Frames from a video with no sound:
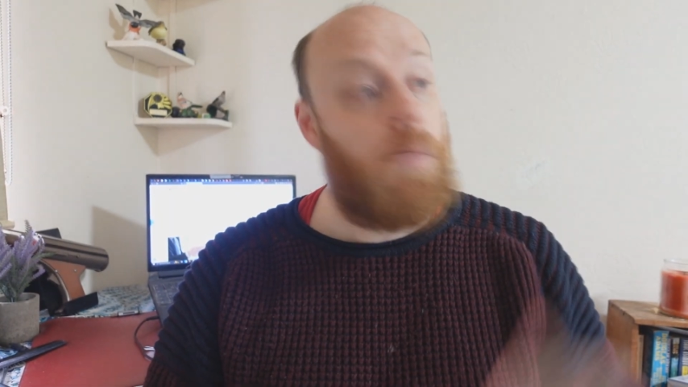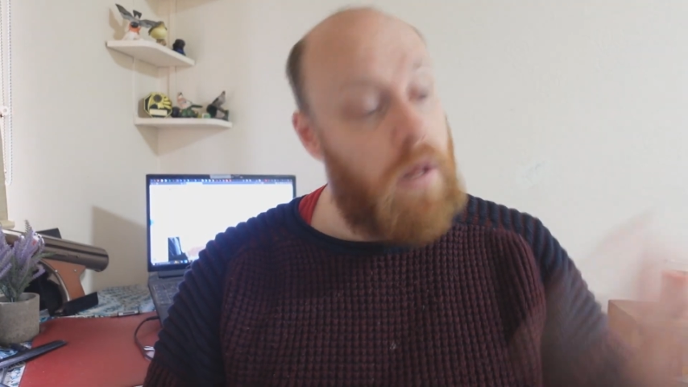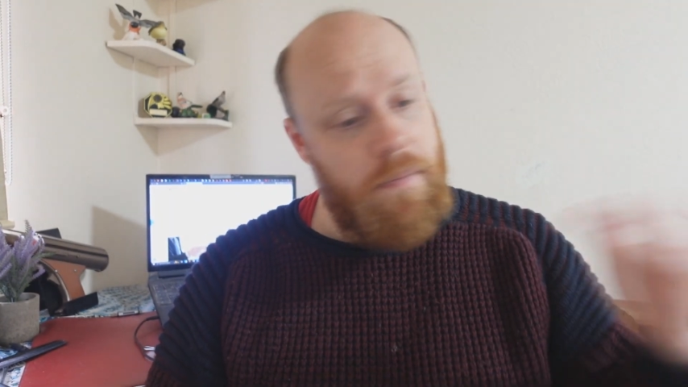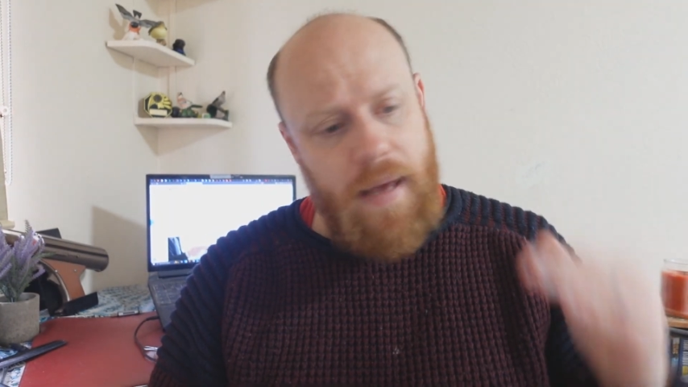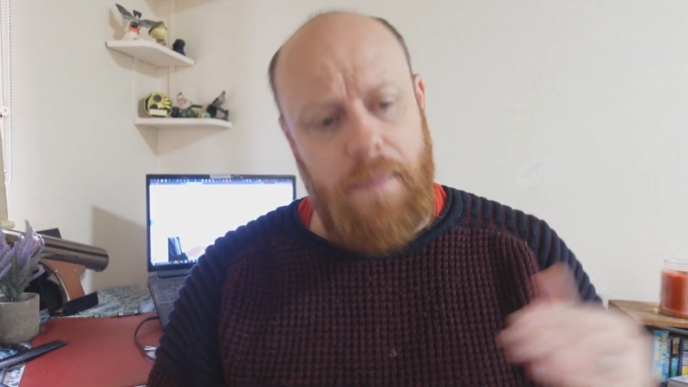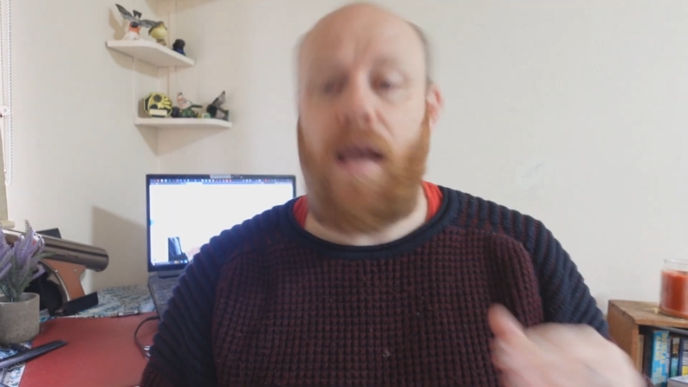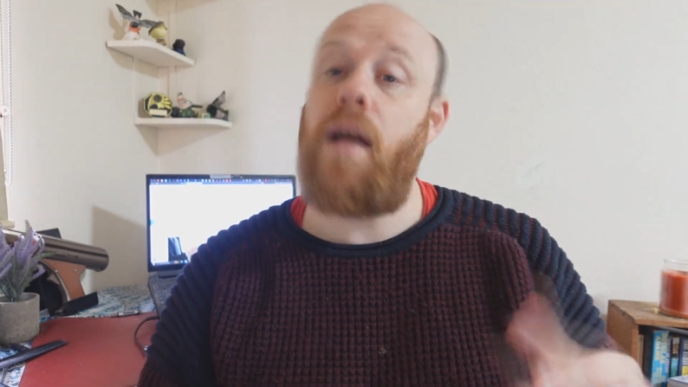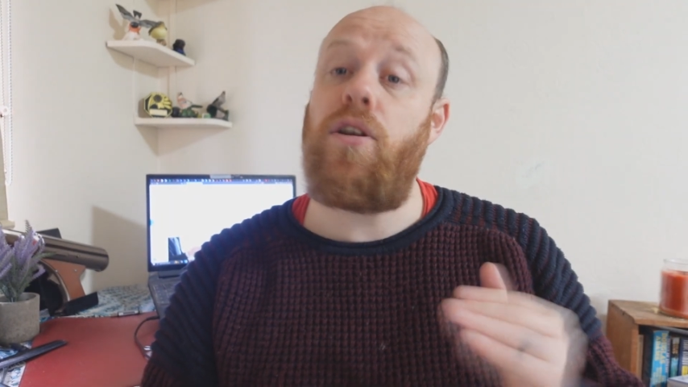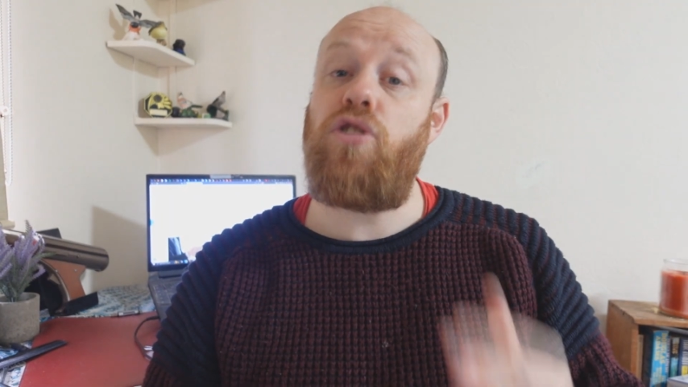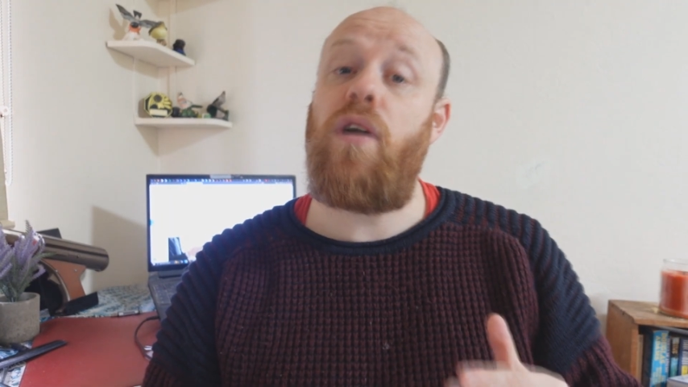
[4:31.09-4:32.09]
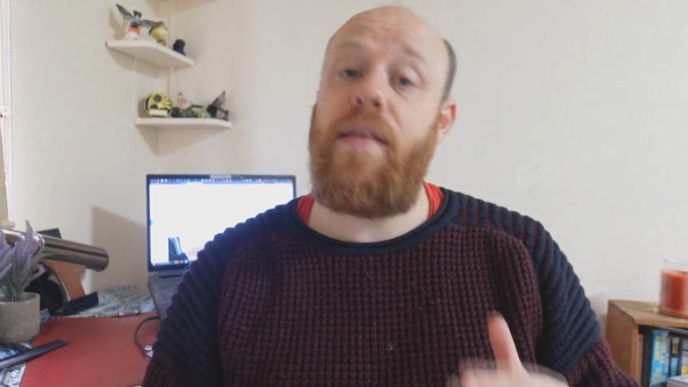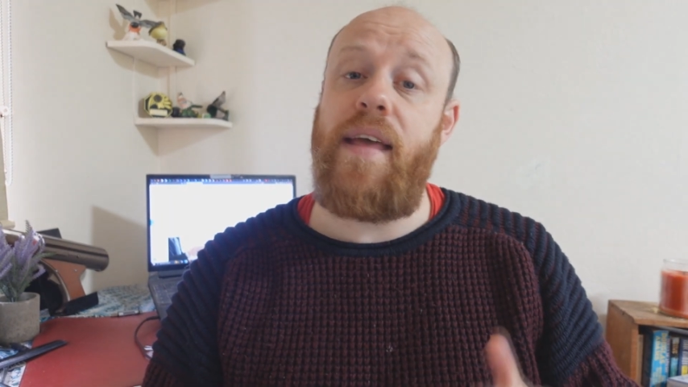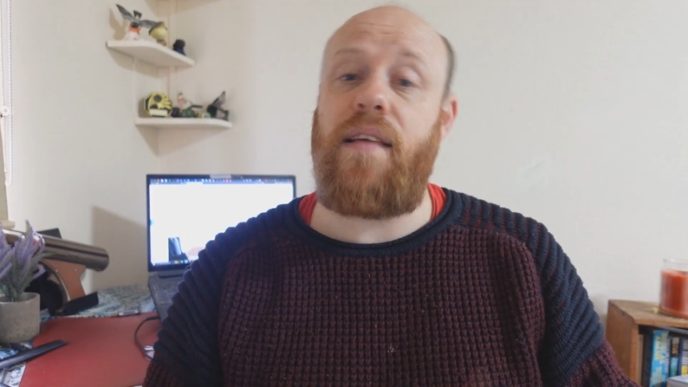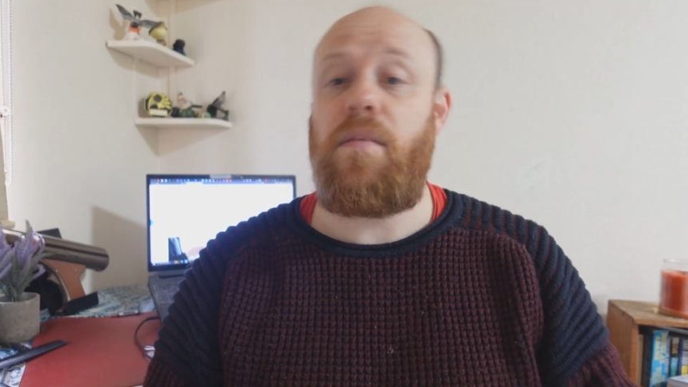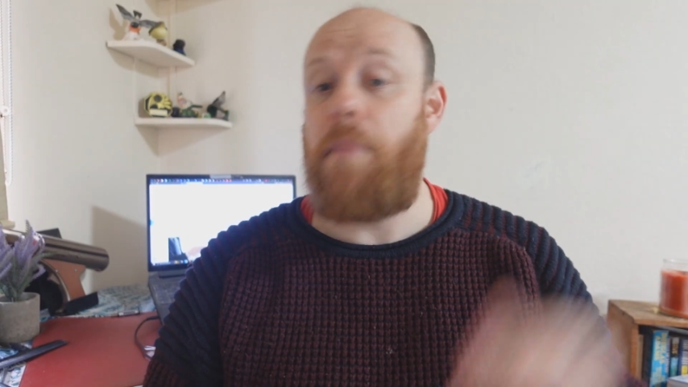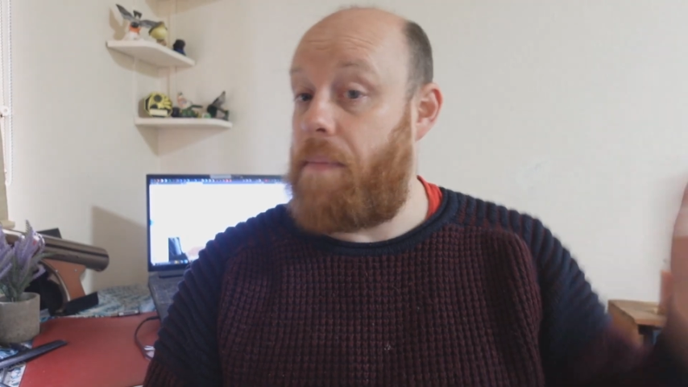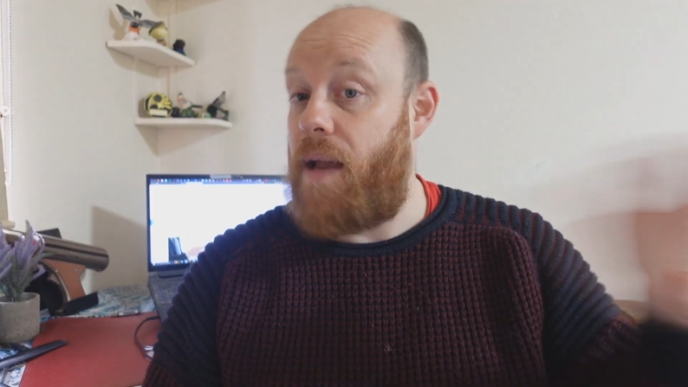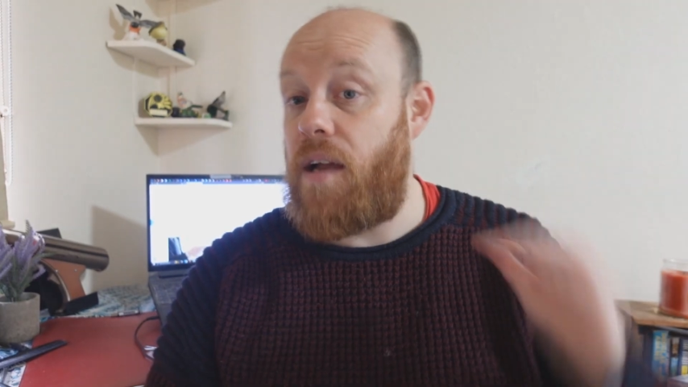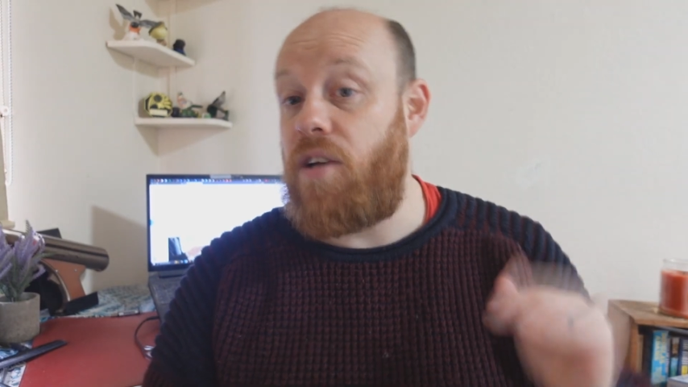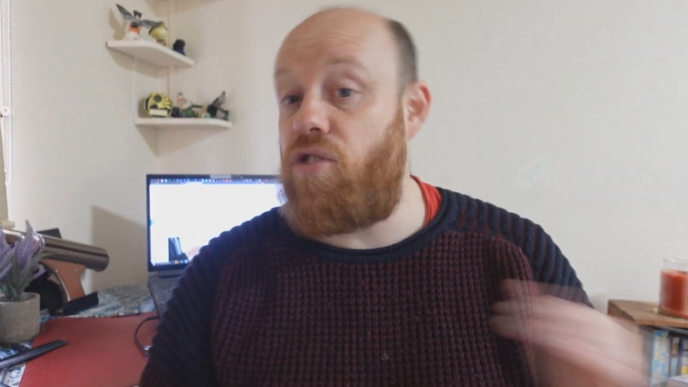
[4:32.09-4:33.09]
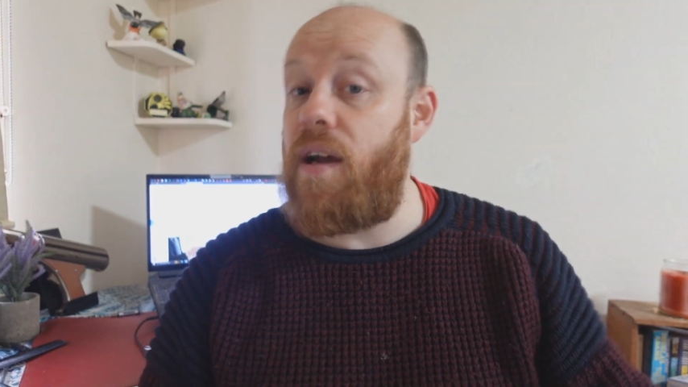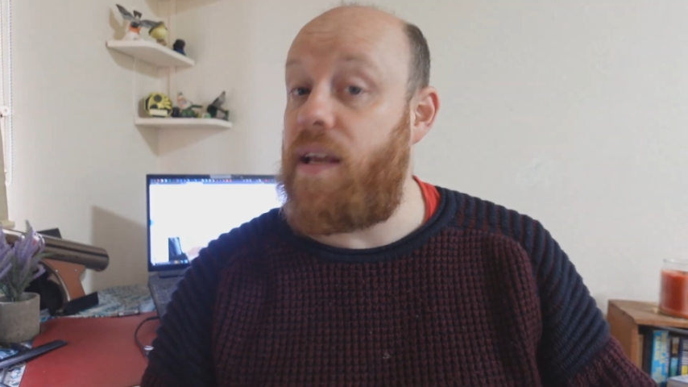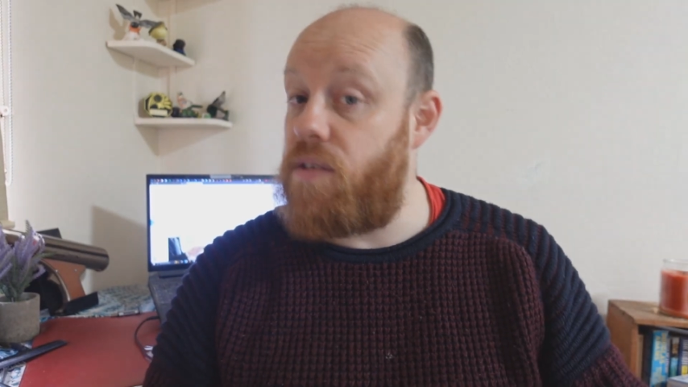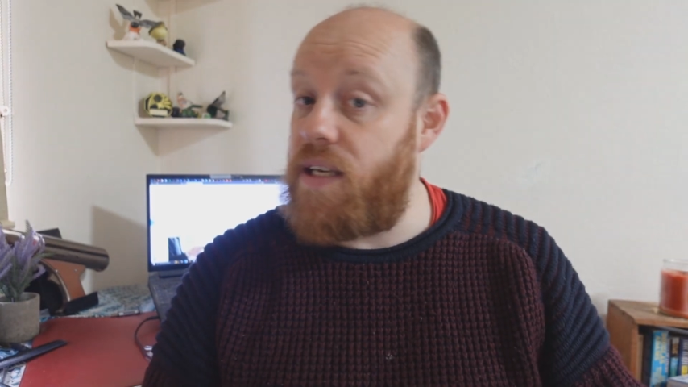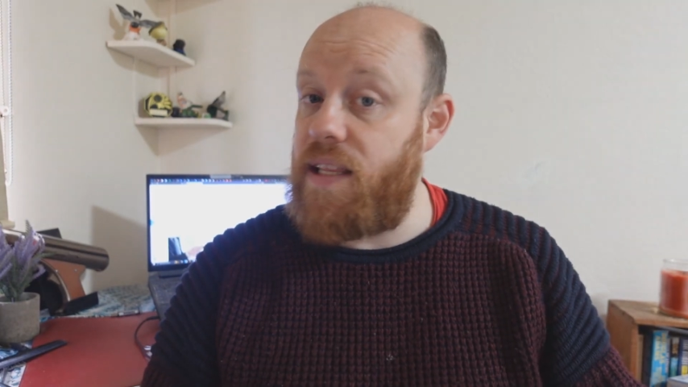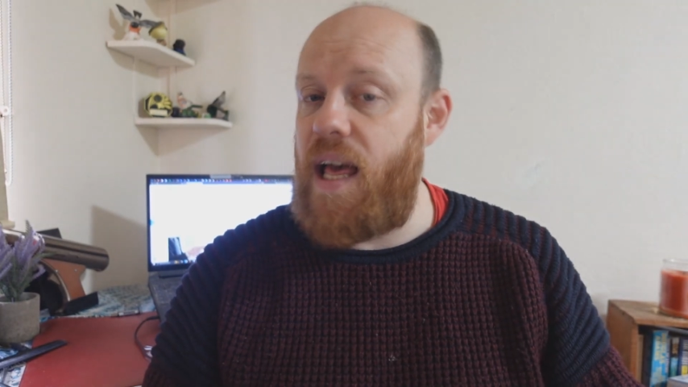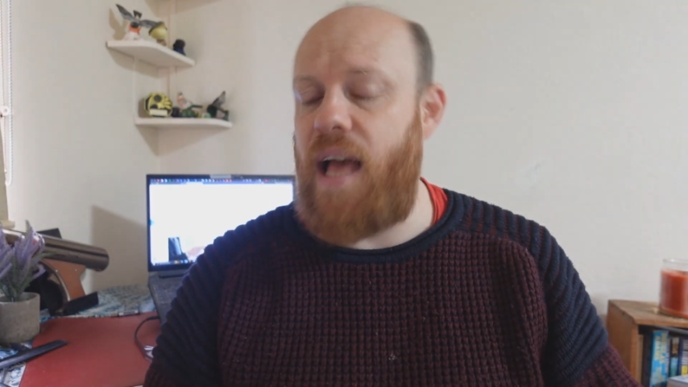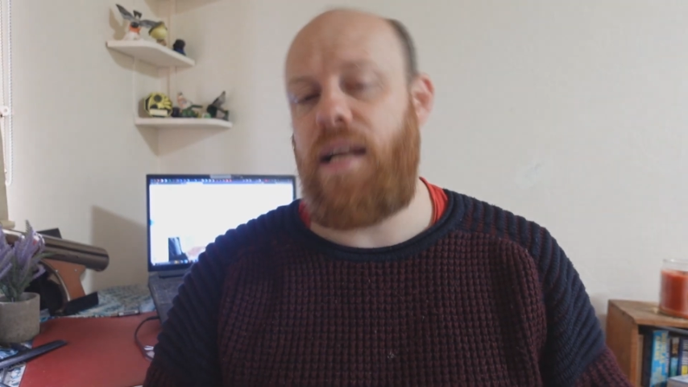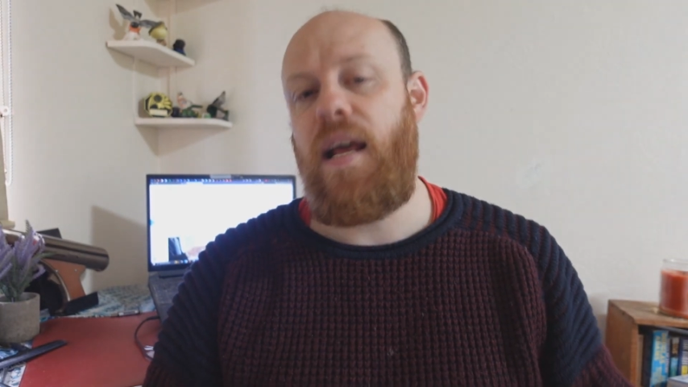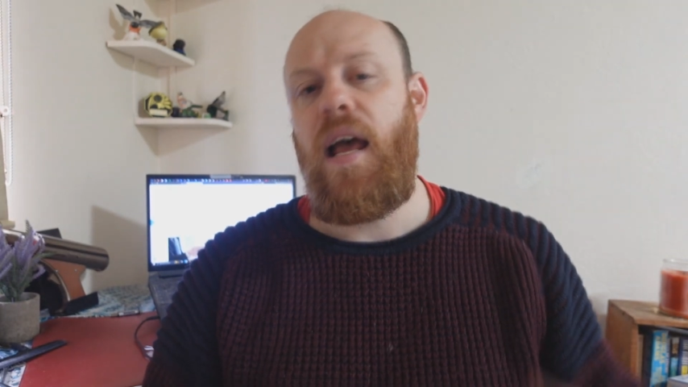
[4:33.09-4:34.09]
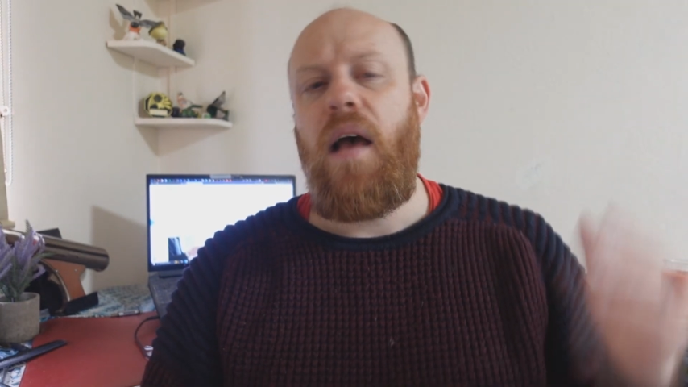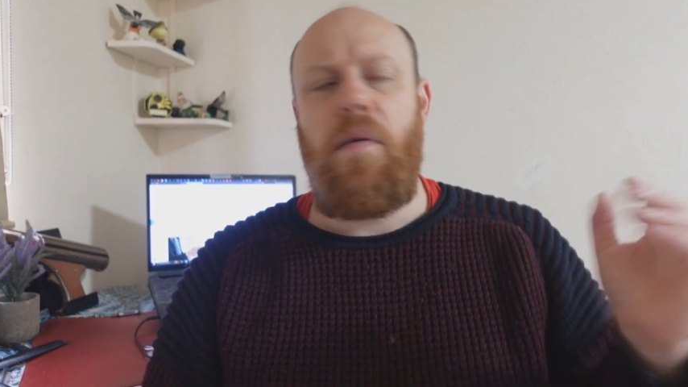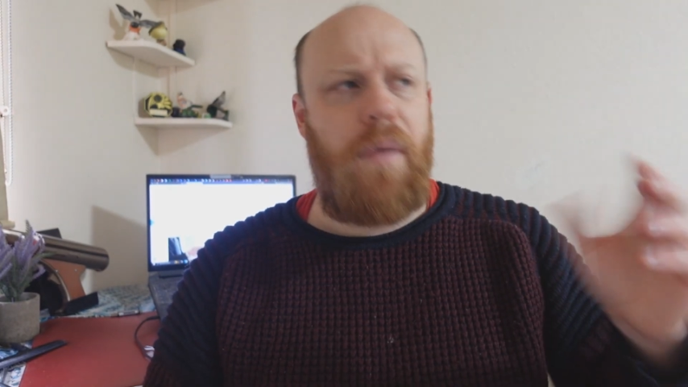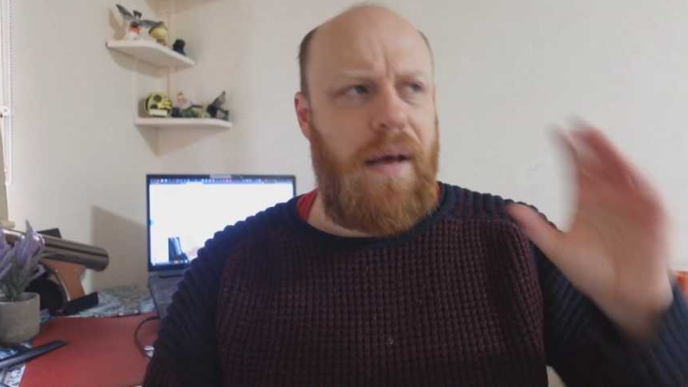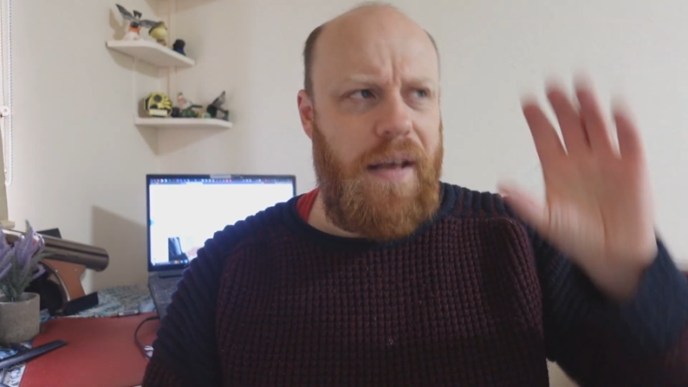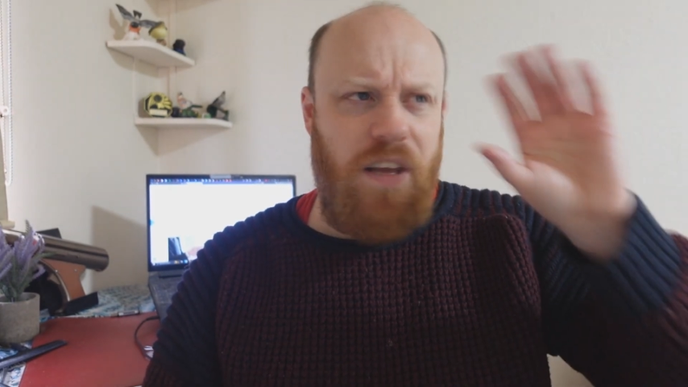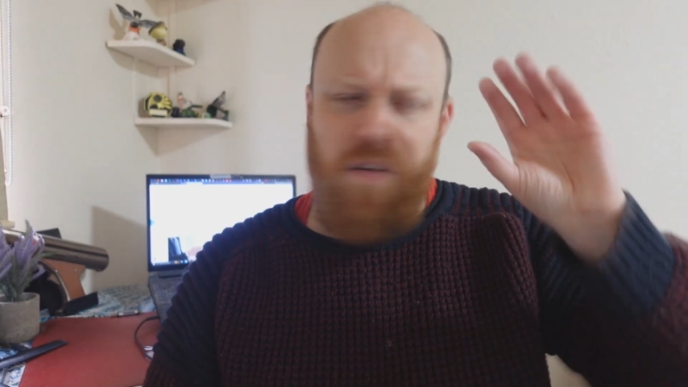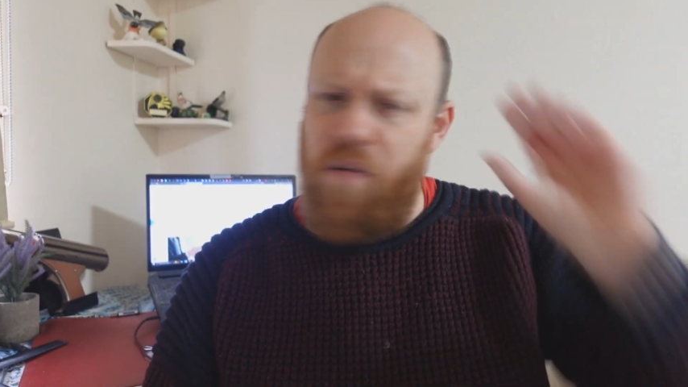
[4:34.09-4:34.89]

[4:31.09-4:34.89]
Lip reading: well, maybe I can try this, maybe I can try using that. But